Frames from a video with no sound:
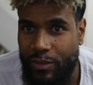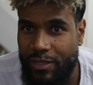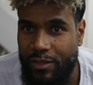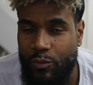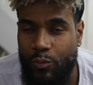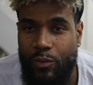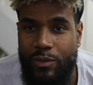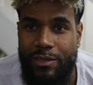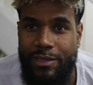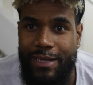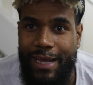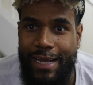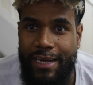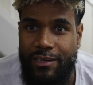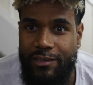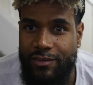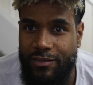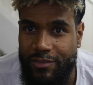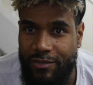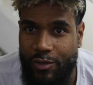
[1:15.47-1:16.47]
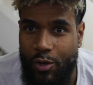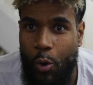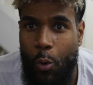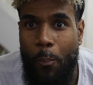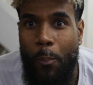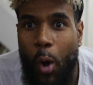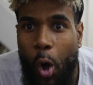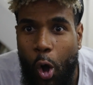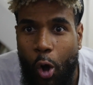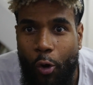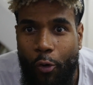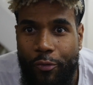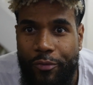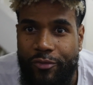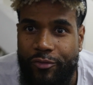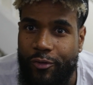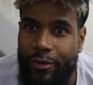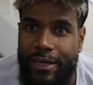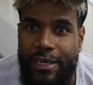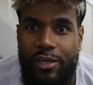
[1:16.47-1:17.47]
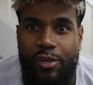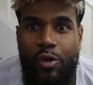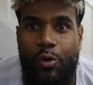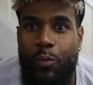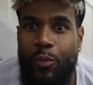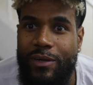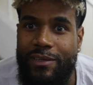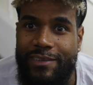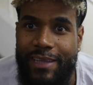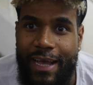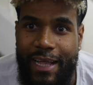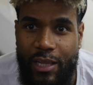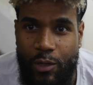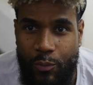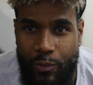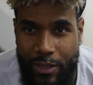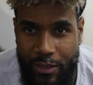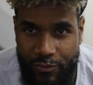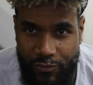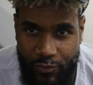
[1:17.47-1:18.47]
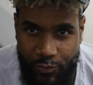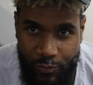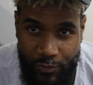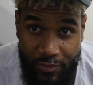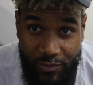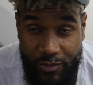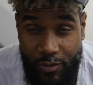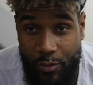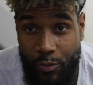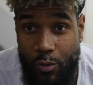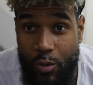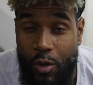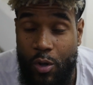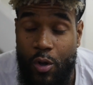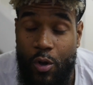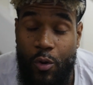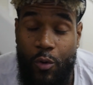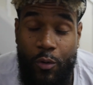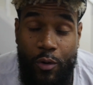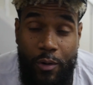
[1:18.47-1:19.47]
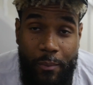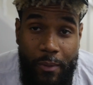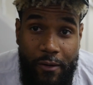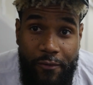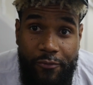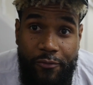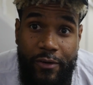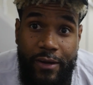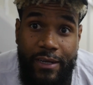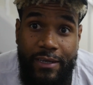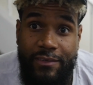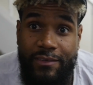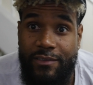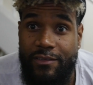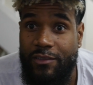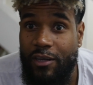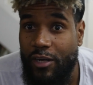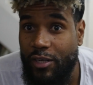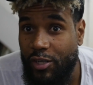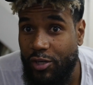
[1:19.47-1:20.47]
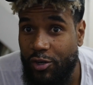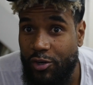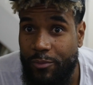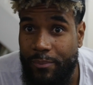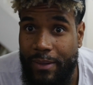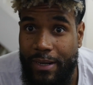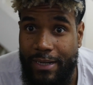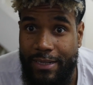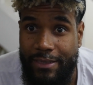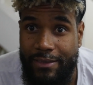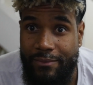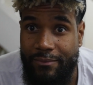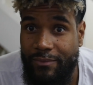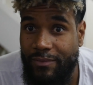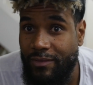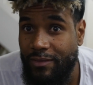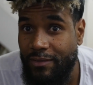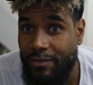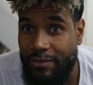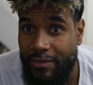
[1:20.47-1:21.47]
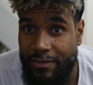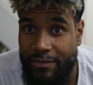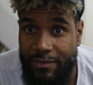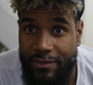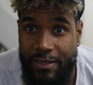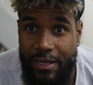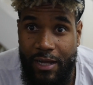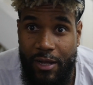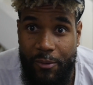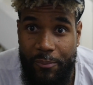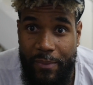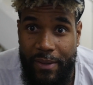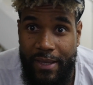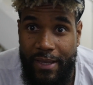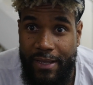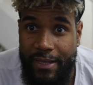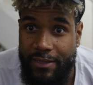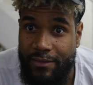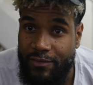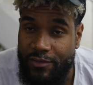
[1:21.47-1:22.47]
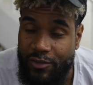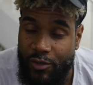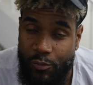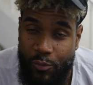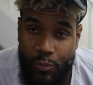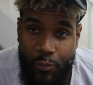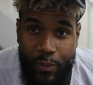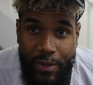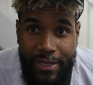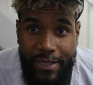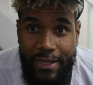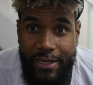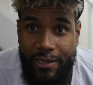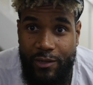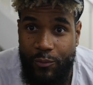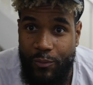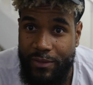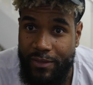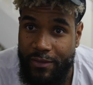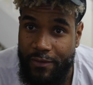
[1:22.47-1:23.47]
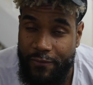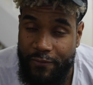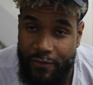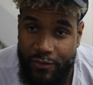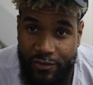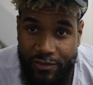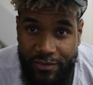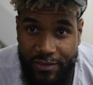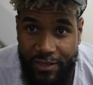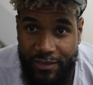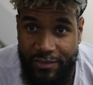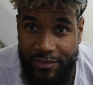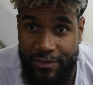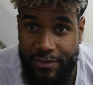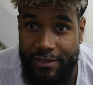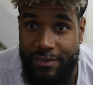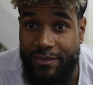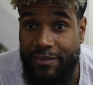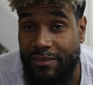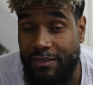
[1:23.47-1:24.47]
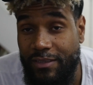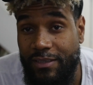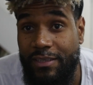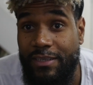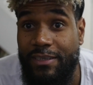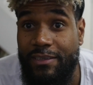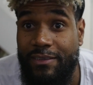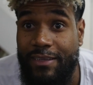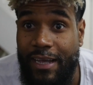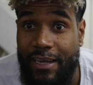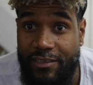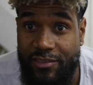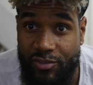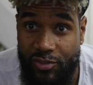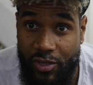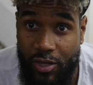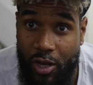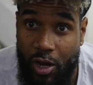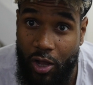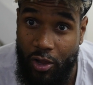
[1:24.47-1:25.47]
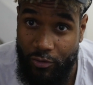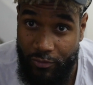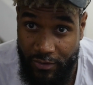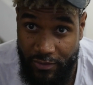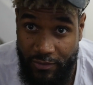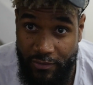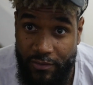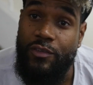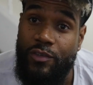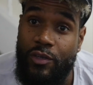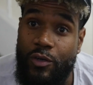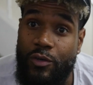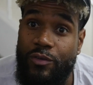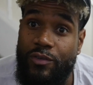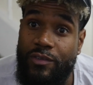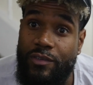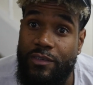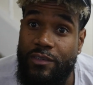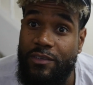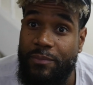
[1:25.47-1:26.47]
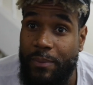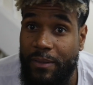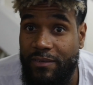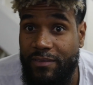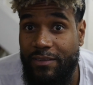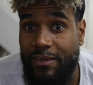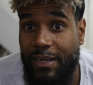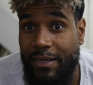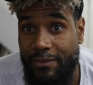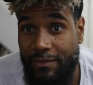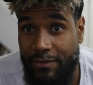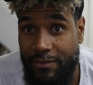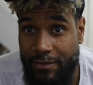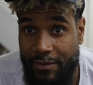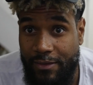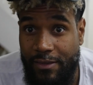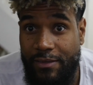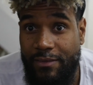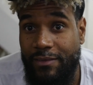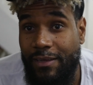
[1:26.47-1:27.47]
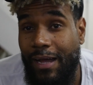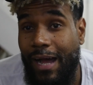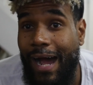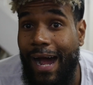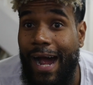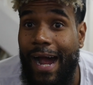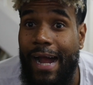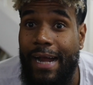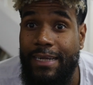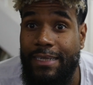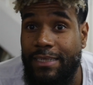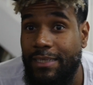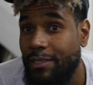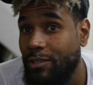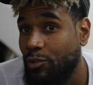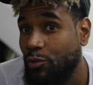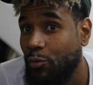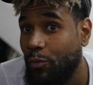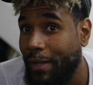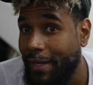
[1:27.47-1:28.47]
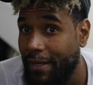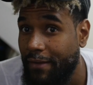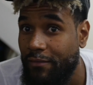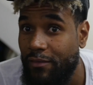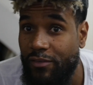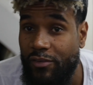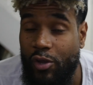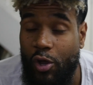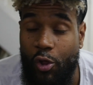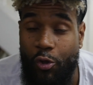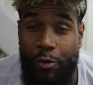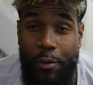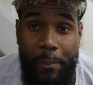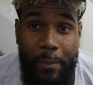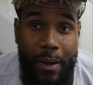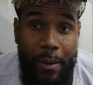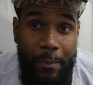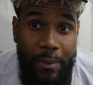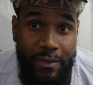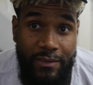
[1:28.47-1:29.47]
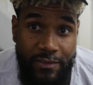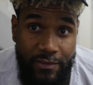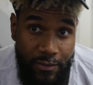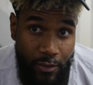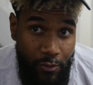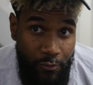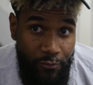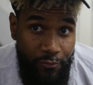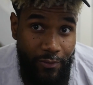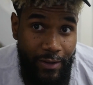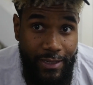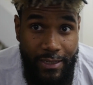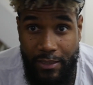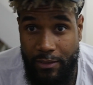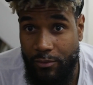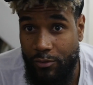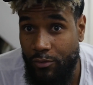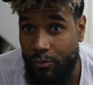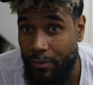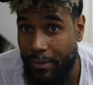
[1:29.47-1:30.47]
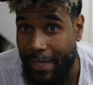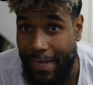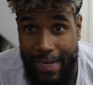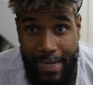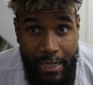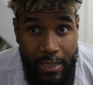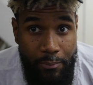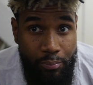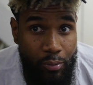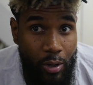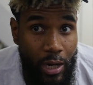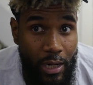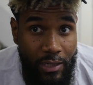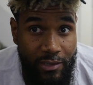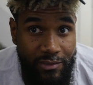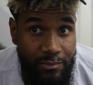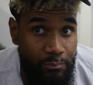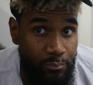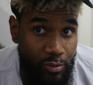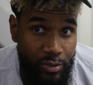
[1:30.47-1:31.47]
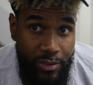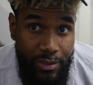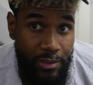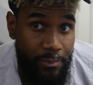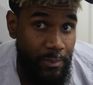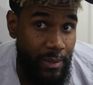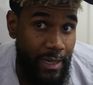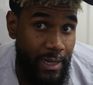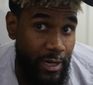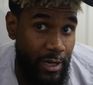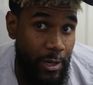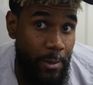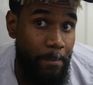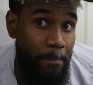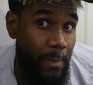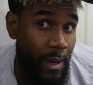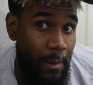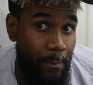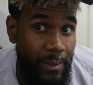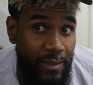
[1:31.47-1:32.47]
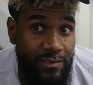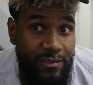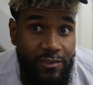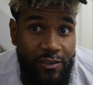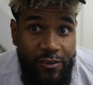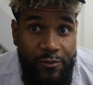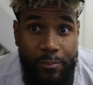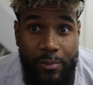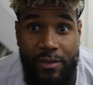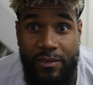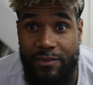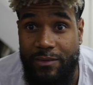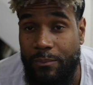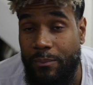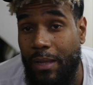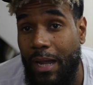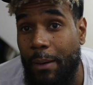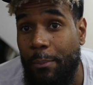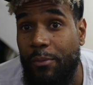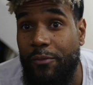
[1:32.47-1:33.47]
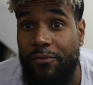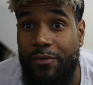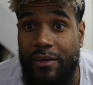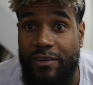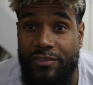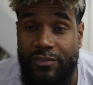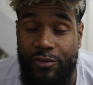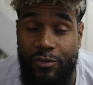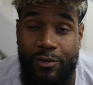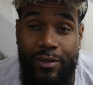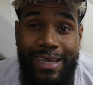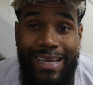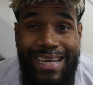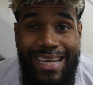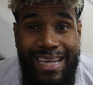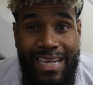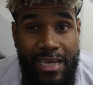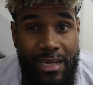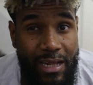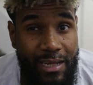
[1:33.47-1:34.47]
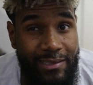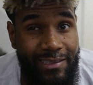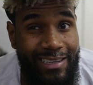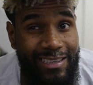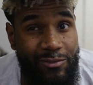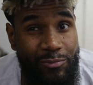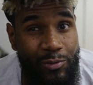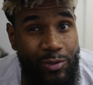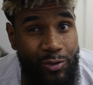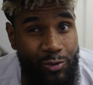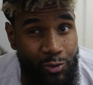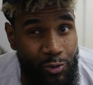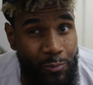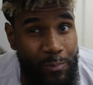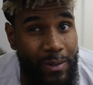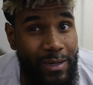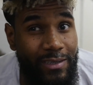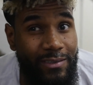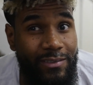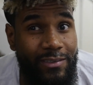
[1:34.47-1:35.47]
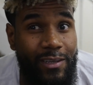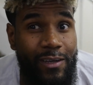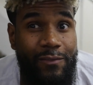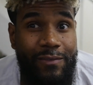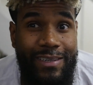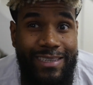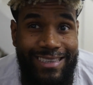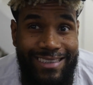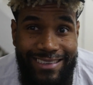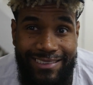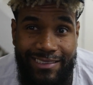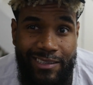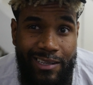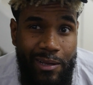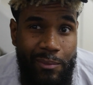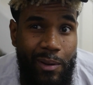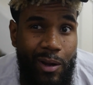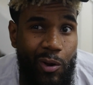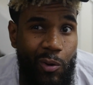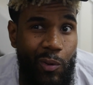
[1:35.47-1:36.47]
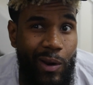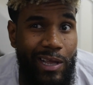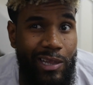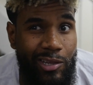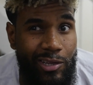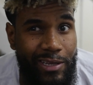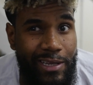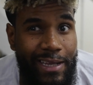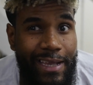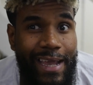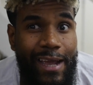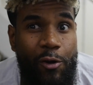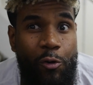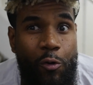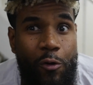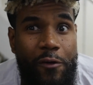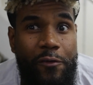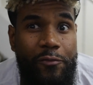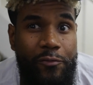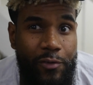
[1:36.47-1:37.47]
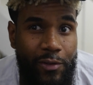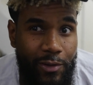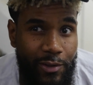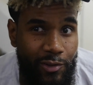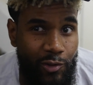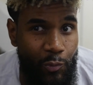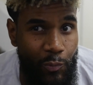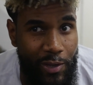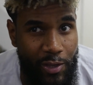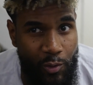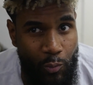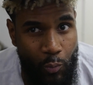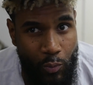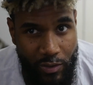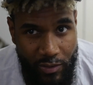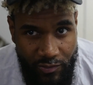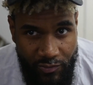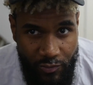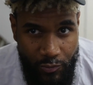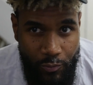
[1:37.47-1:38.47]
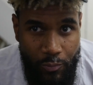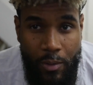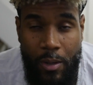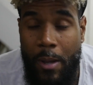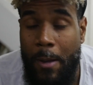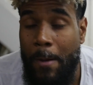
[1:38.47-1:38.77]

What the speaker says: I didn't want to kind of just go bald, so I didn't know exactly what I was doing. So one of my friends, I was talking to her about it, and she said she'd help me, and so we went in and we did the first session. She is actually a colorist, so she specializes in this. I didn't do any of this coloring by myself. I didn't get any products and put it in my hair by myself because I'm not a professional. A lot of times when you do it by yourself, it doesn't come out quite looking or feeling the way you want it to.